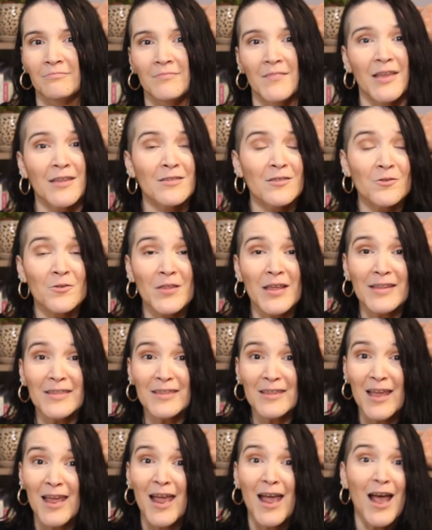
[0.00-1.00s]
And so
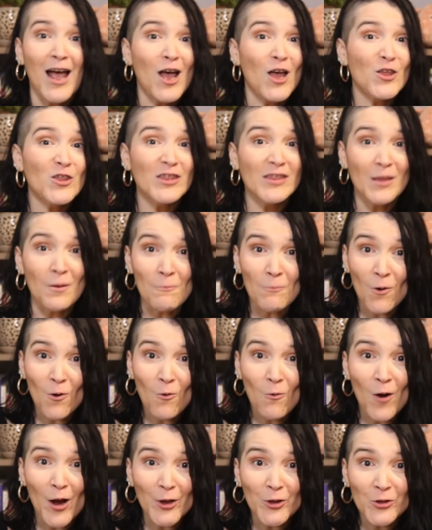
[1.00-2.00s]
that's a simple
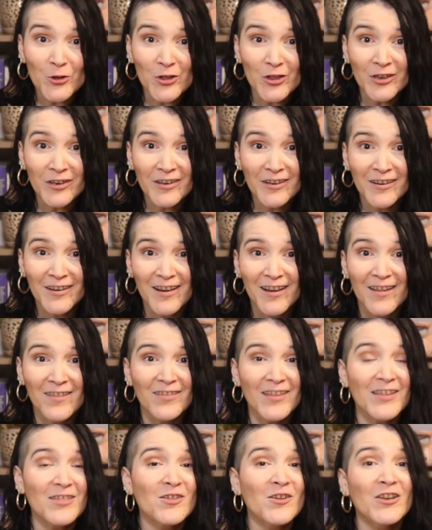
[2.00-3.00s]
question
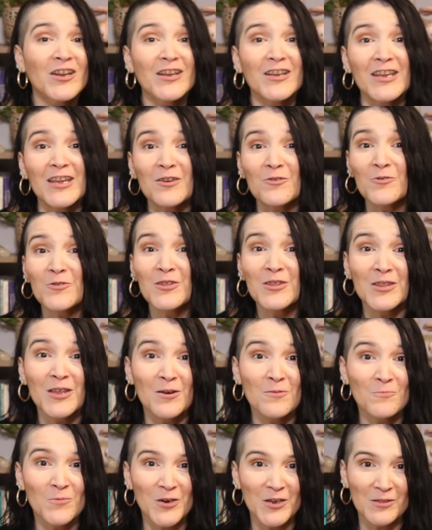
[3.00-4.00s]
that's going to yield
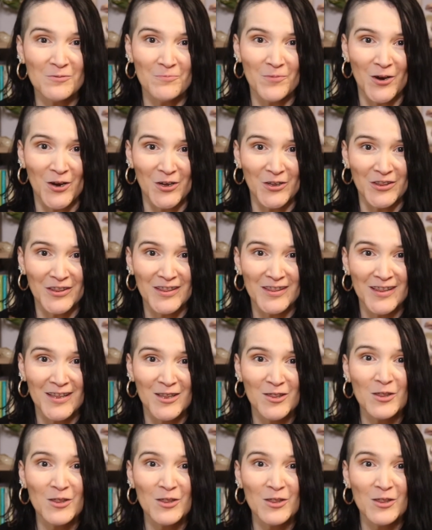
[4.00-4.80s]
some response.